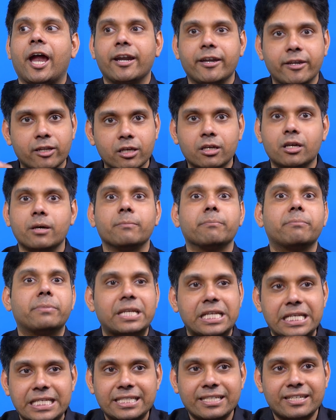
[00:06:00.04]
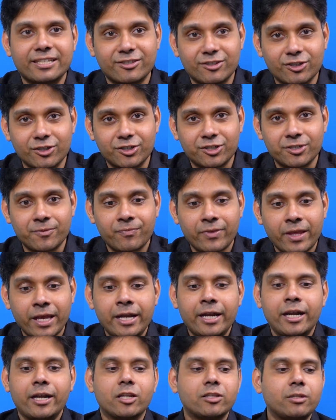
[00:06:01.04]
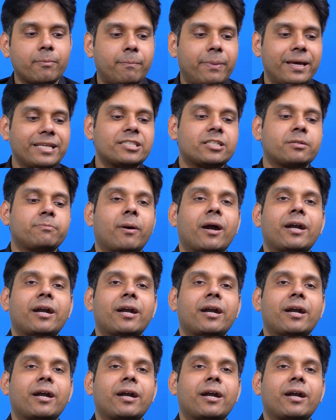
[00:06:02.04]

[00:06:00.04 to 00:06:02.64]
and the company's research. Now, the best